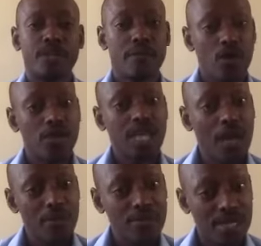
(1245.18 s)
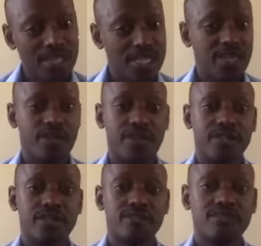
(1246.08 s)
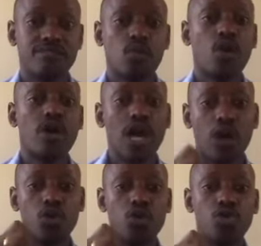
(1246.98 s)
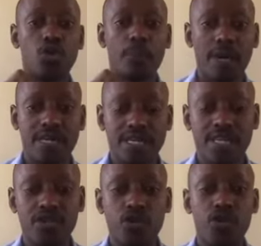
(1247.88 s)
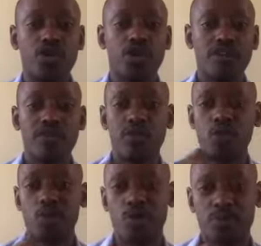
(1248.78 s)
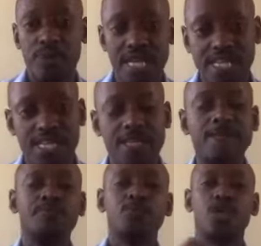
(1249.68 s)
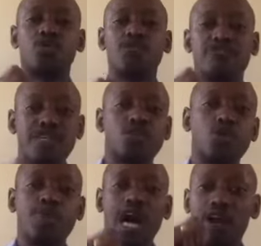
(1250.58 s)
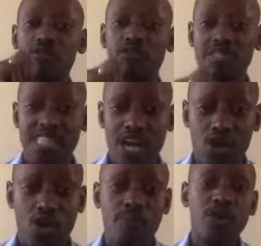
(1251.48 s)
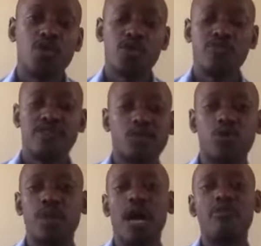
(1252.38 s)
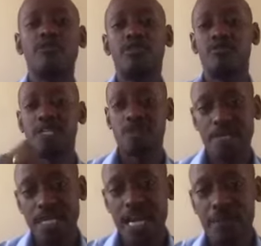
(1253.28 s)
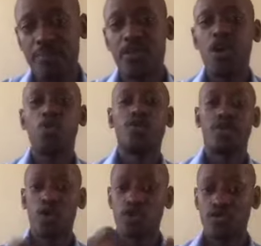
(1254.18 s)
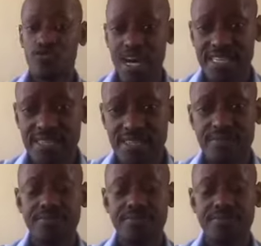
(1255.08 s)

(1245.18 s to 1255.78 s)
because I'm in that category, where you're mandated or you're given responsibility to invest on behalf of a circle, to invest on behalf of your investment club with a lot of trust.